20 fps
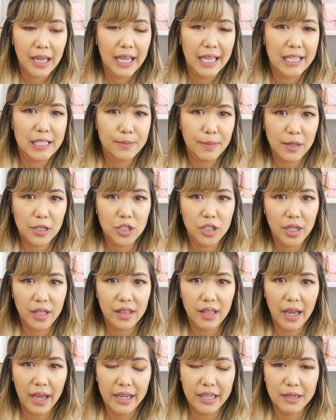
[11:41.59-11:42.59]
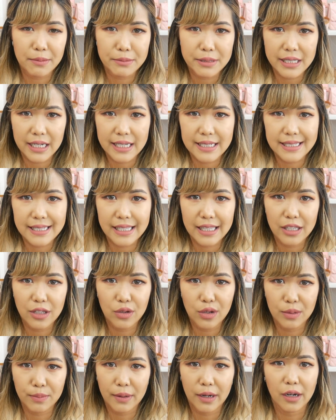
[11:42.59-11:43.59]
especially the items that I said that you
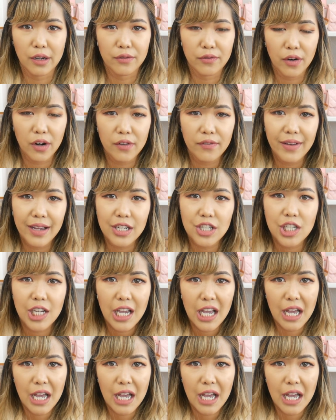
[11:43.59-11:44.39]
can buy on Farfetch,